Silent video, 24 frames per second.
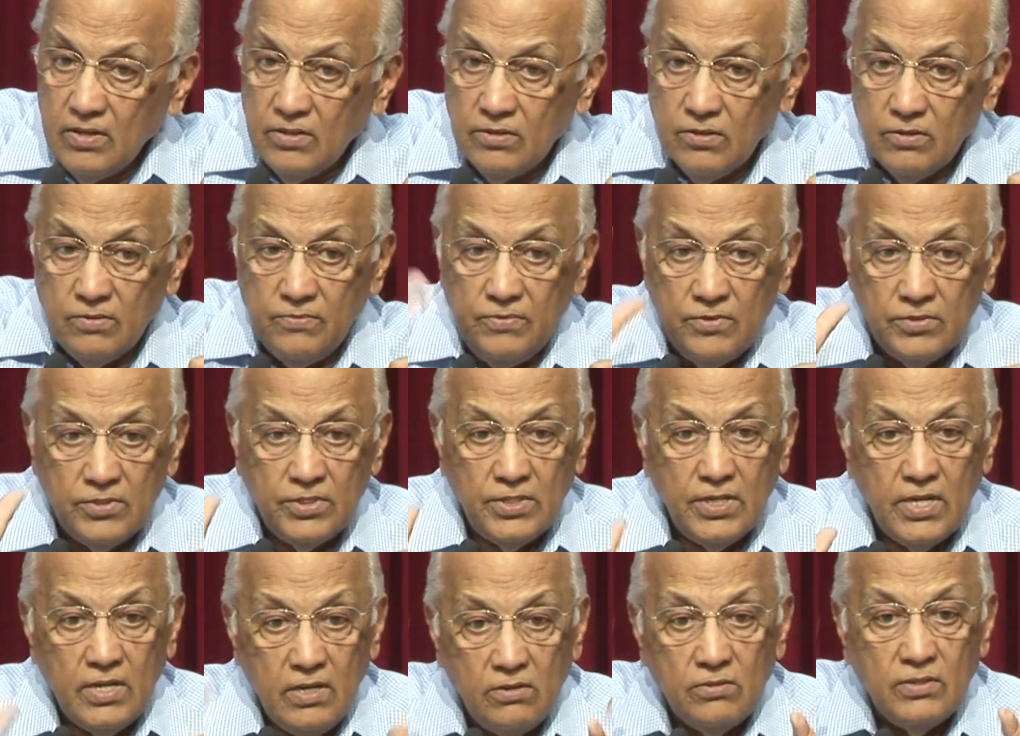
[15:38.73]
So if you
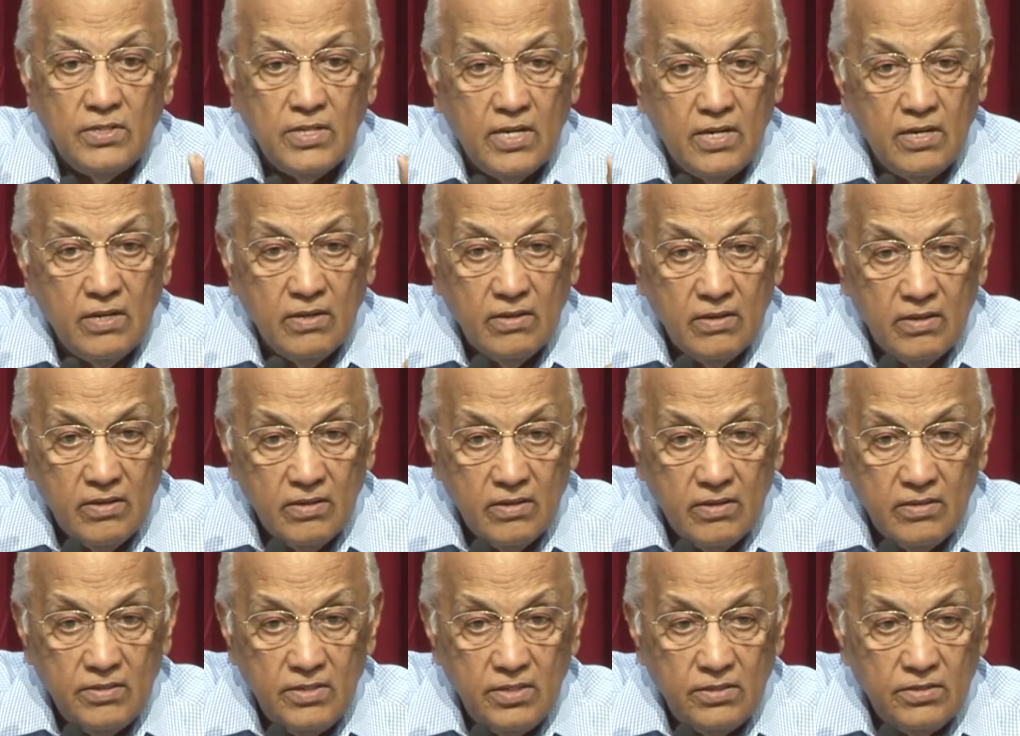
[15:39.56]
sin, you say,
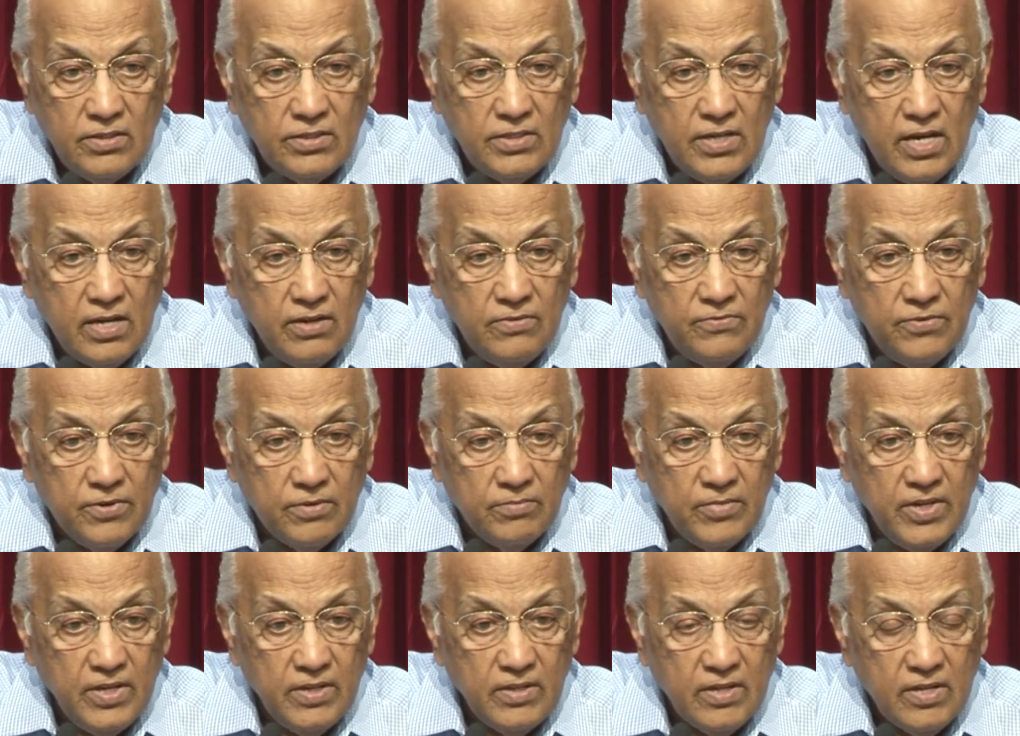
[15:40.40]
Jesus died for
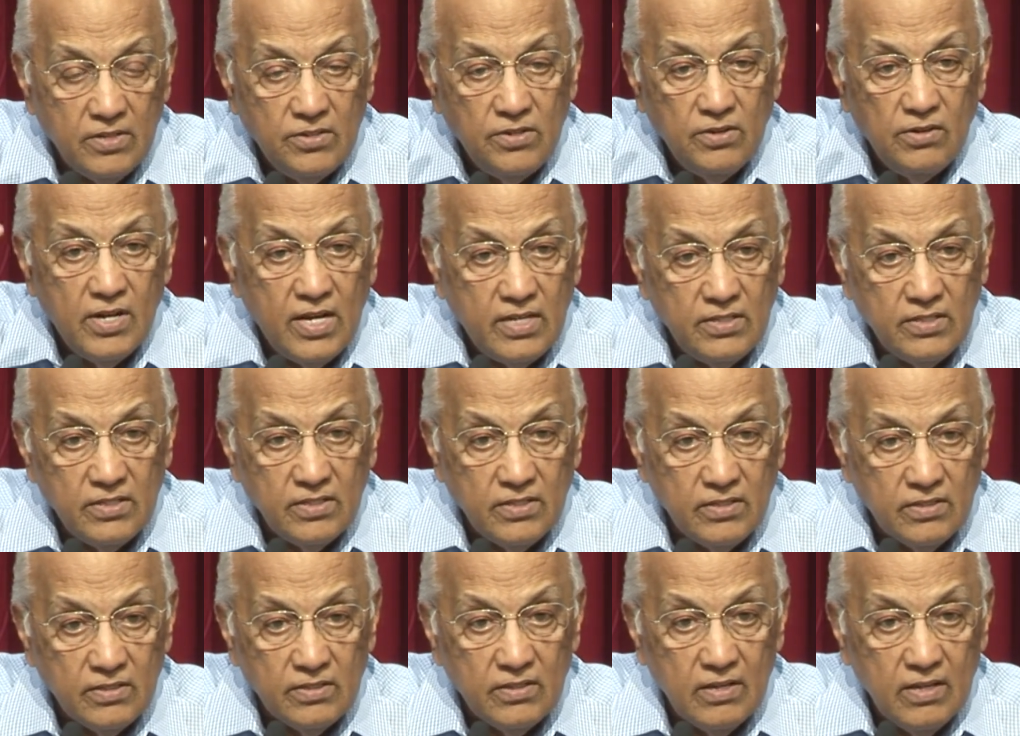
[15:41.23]
me. That's your
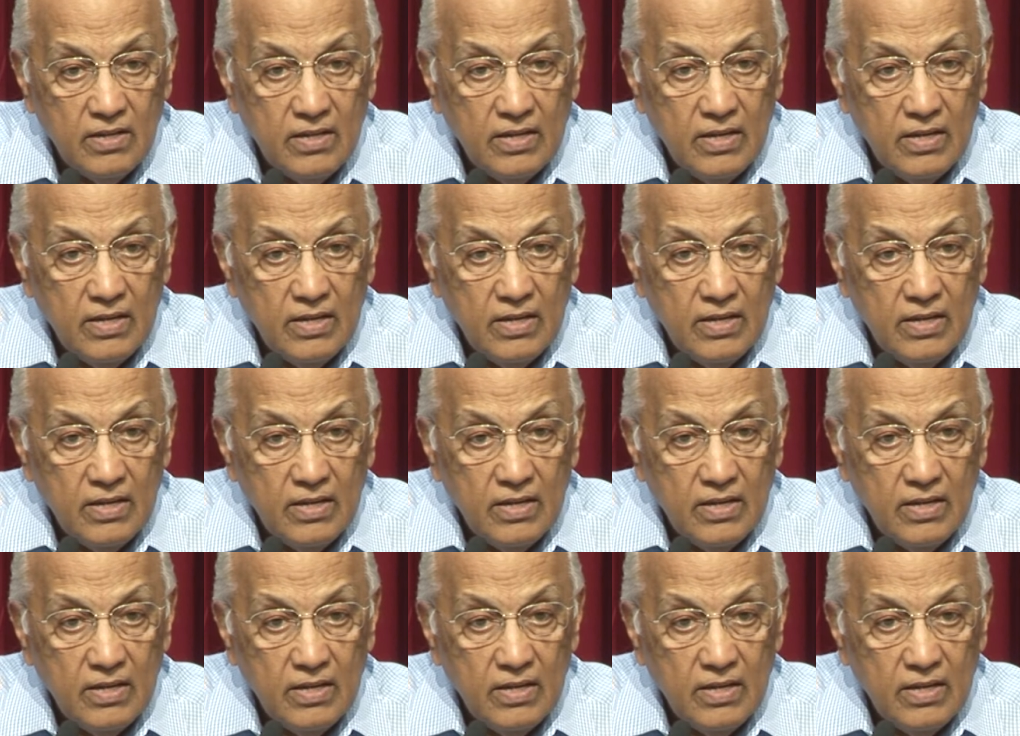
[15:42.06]
license.